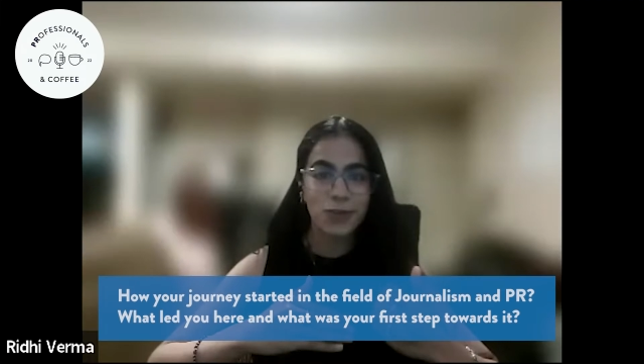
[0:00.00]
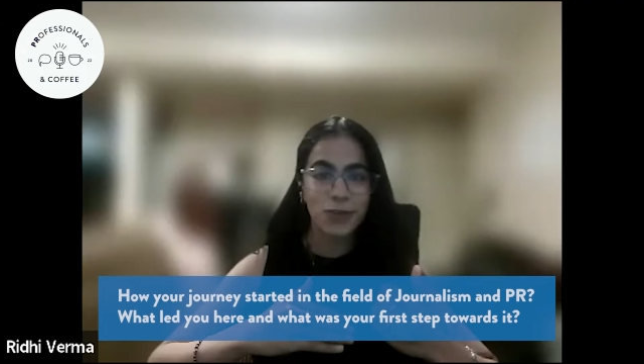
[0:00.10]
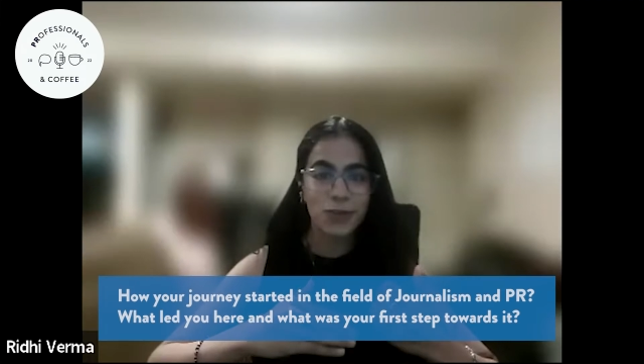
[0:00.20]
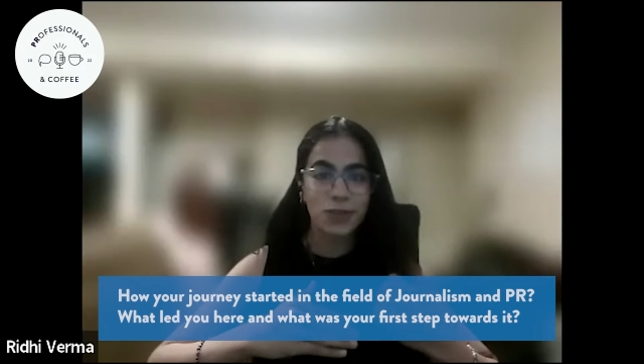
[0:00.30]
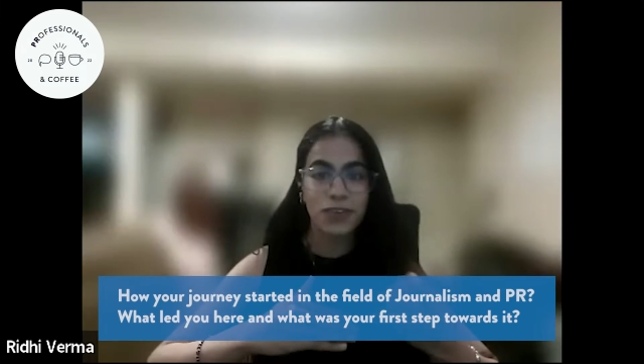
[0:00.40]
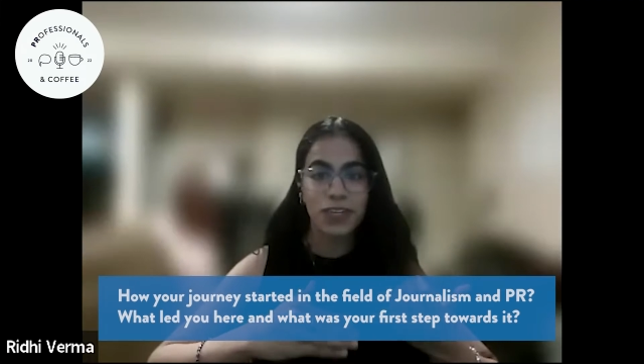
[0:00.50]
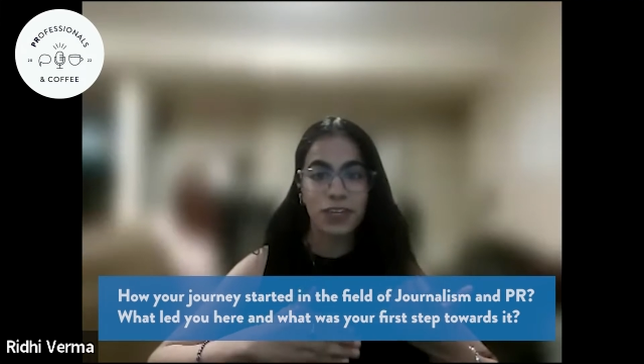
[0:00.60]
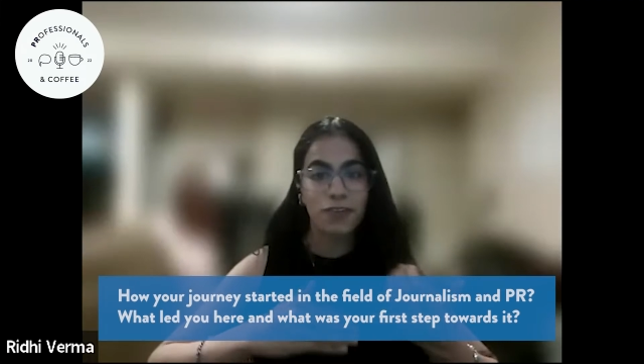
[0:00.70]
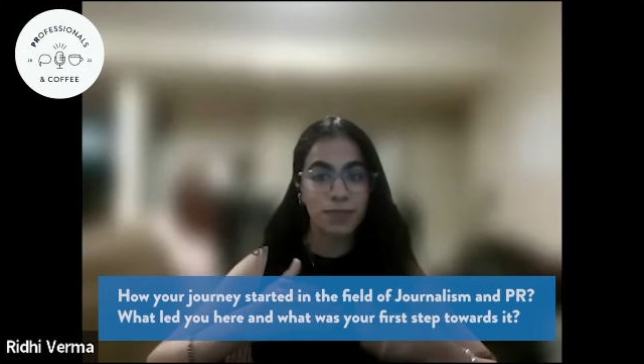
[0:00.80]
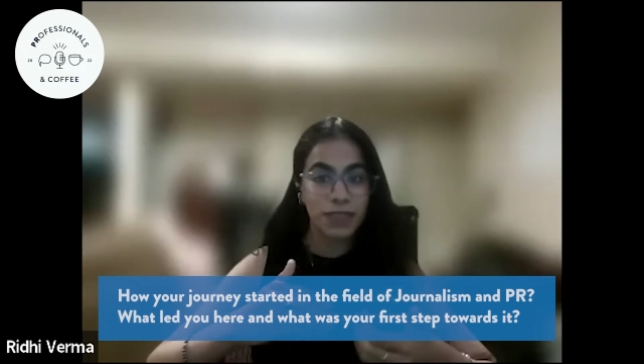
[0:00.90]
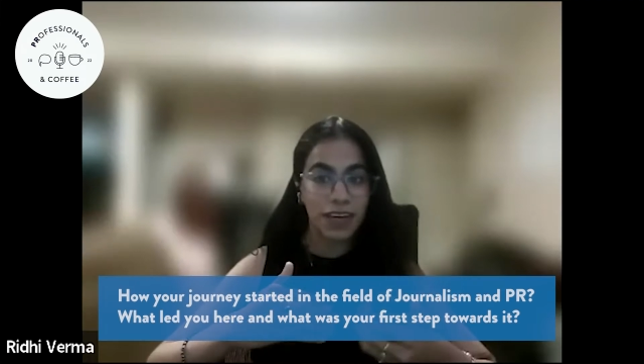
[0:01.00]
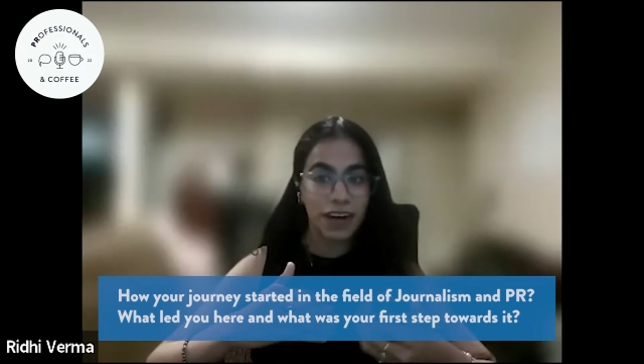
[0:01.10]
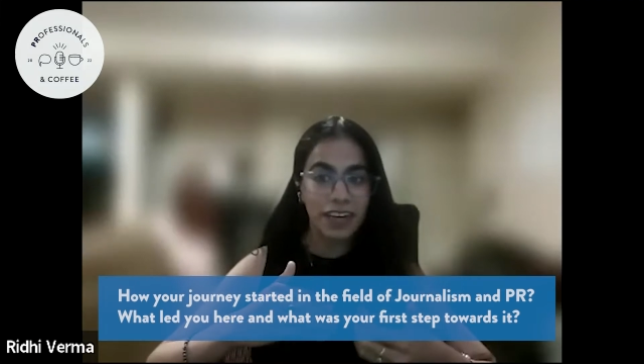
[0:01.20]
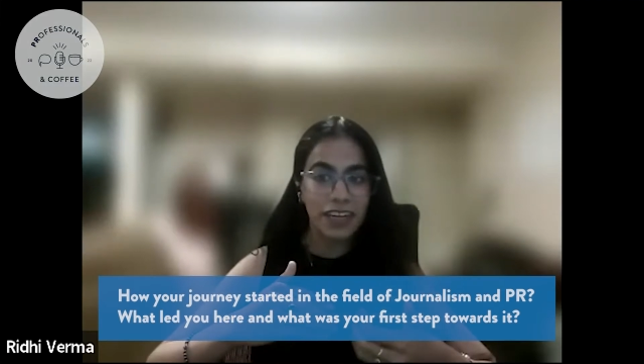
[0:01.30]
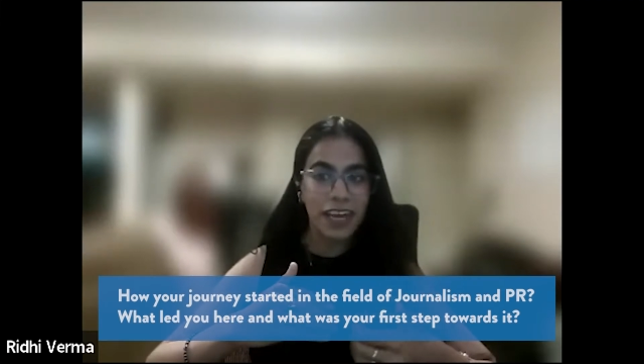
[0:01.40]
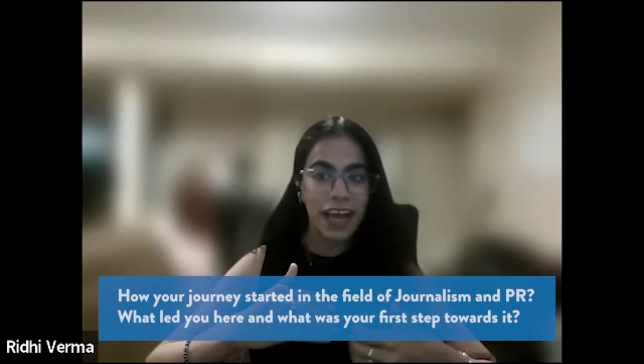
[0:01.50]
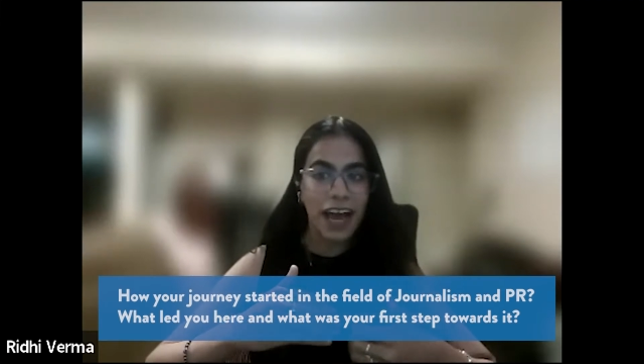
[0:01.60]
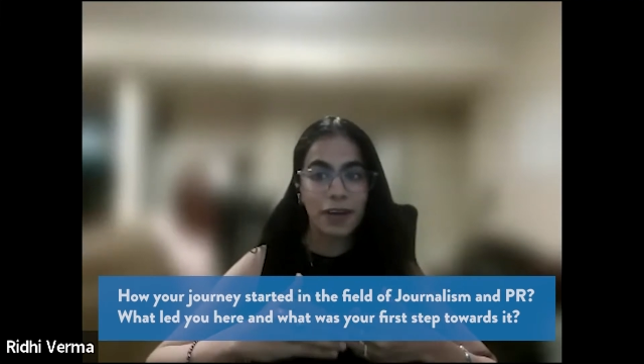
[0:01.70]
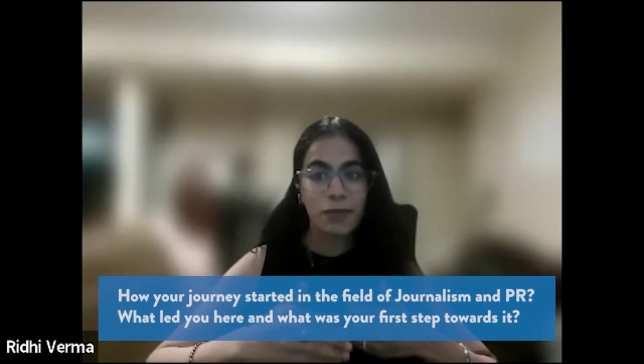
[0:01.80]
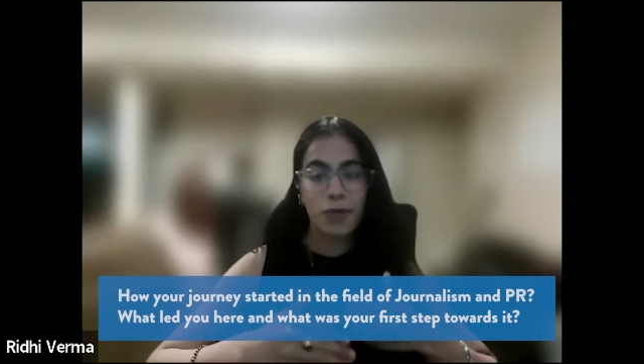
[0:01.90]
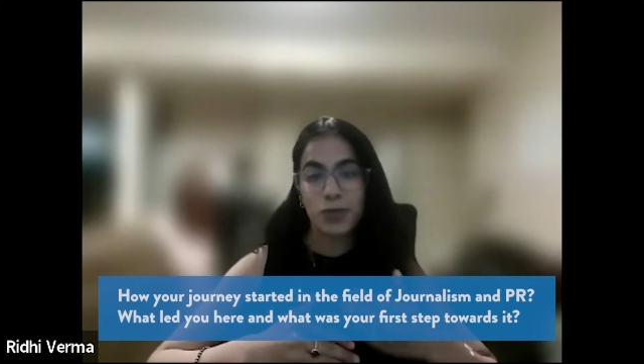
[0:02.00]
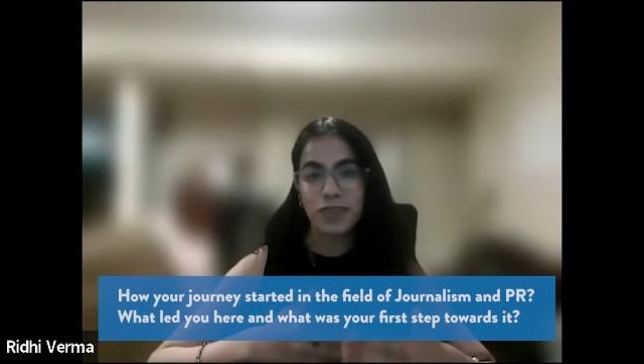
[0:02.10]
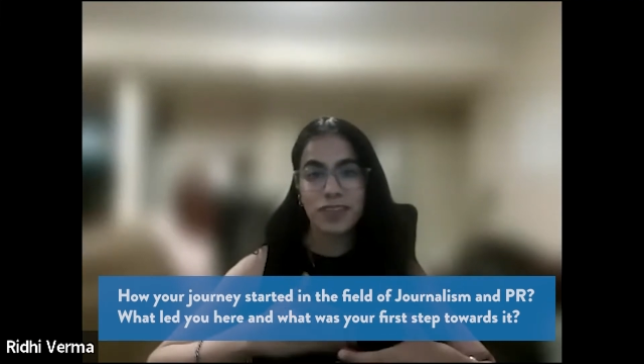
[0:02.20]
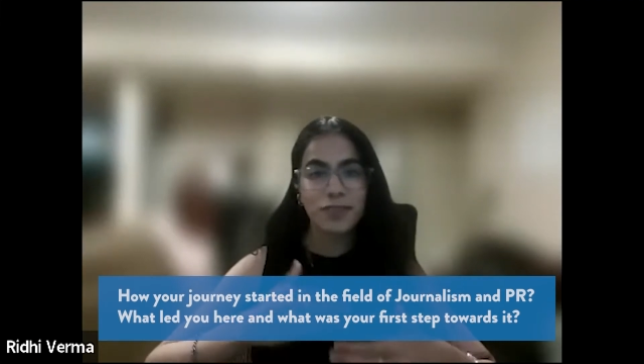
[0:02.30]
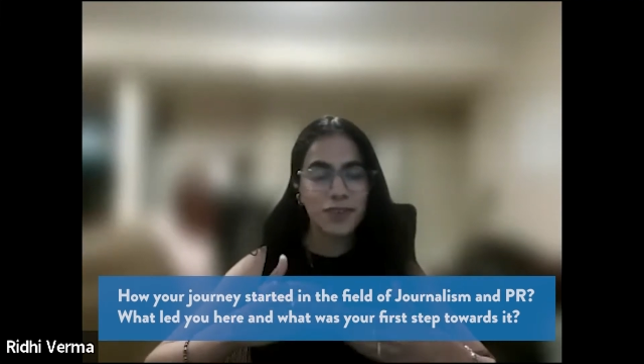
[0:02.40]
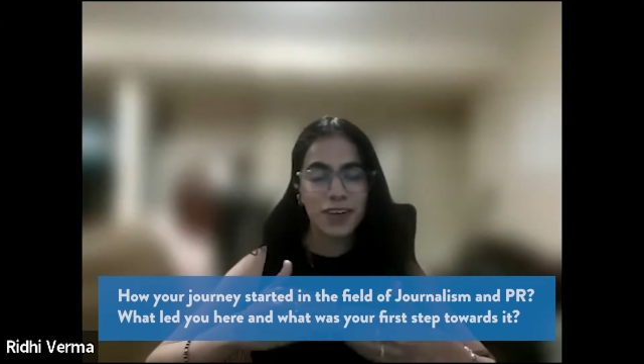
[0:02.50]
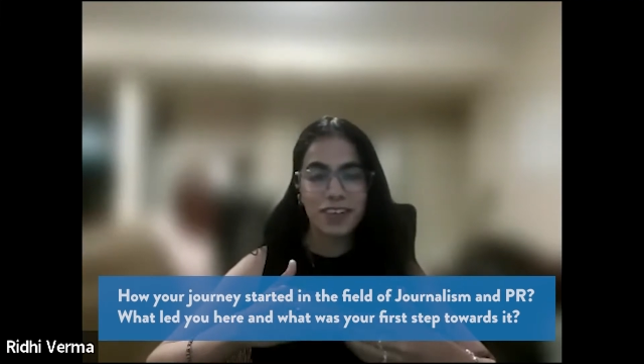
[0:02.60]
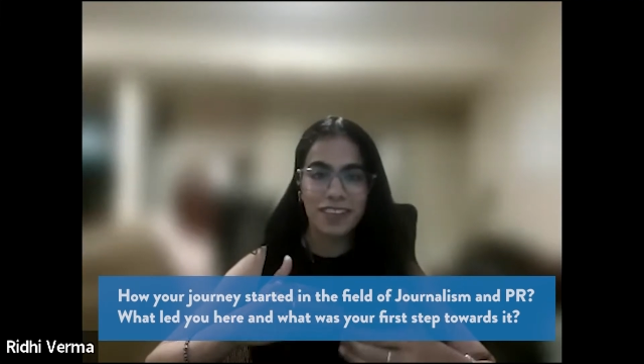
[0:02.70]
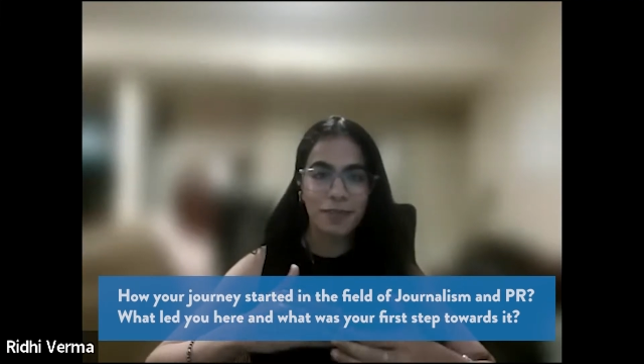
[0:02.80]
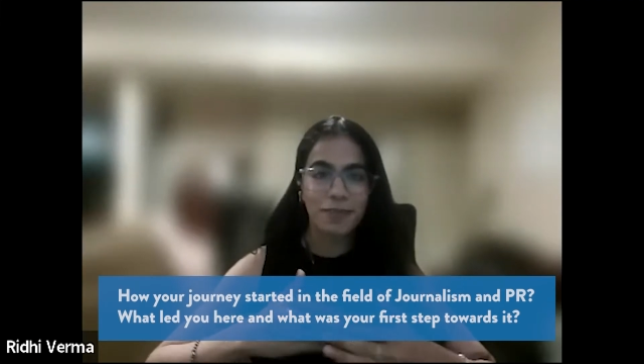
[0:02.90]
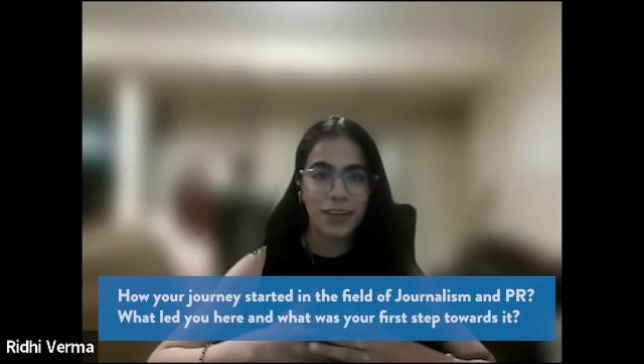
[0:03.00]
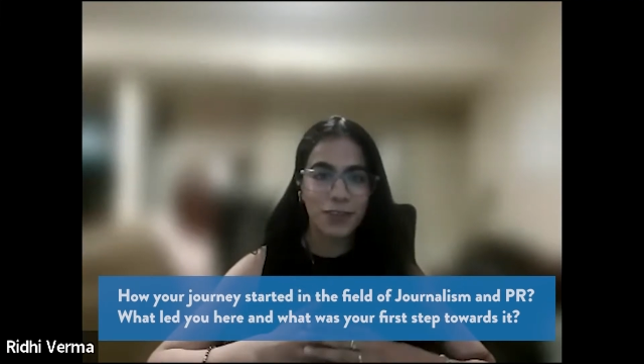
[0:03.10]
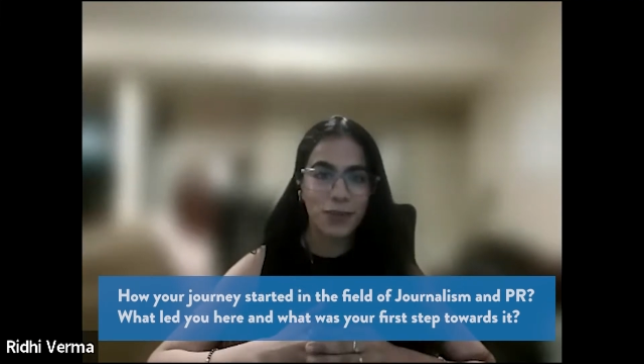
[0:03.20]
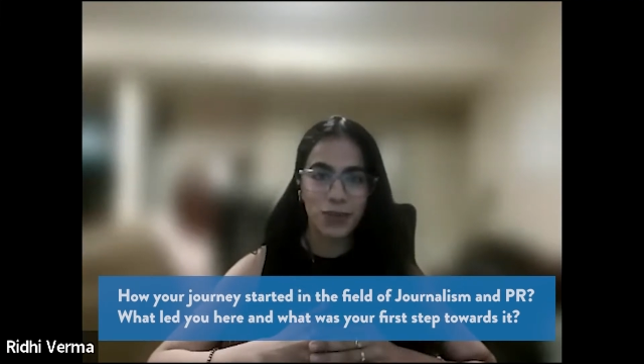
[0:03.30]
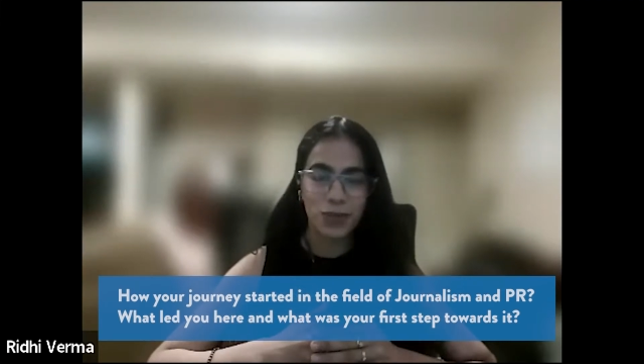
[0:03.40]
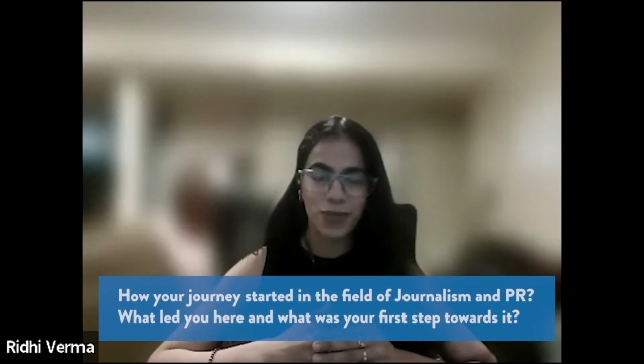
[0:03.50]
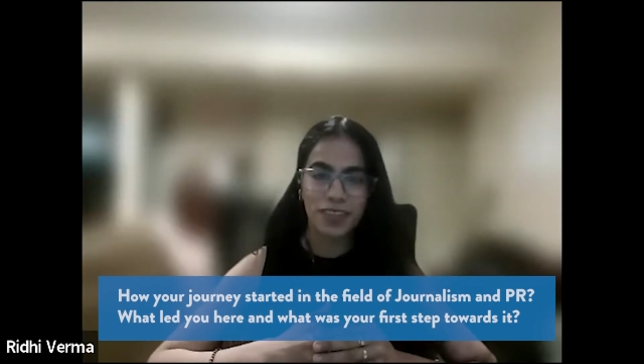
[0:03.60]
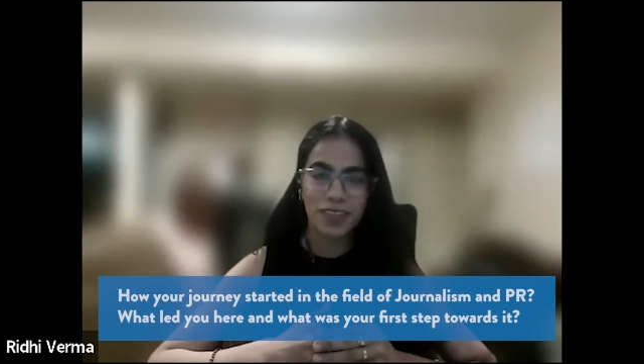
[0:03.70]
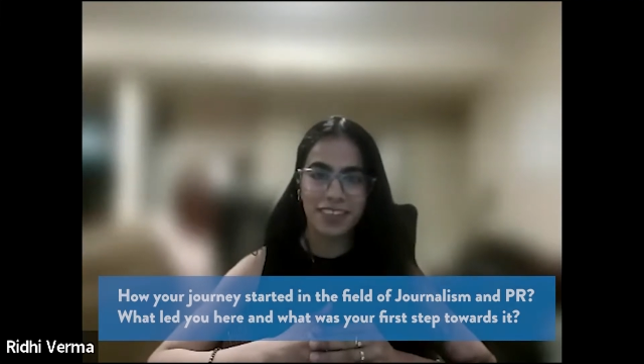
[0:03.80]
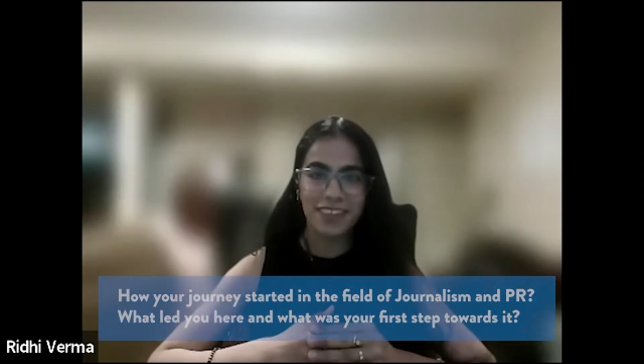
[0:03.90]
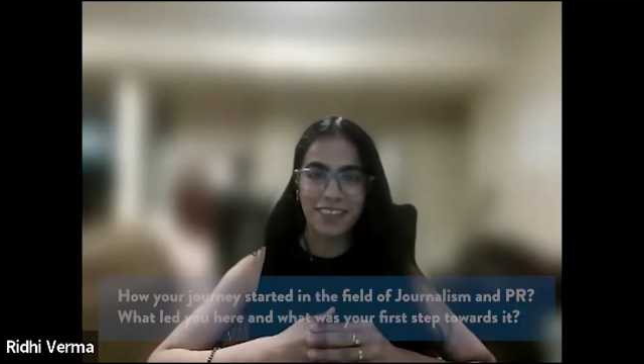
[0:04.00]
to the field of PR and what was the first step that you took towards it?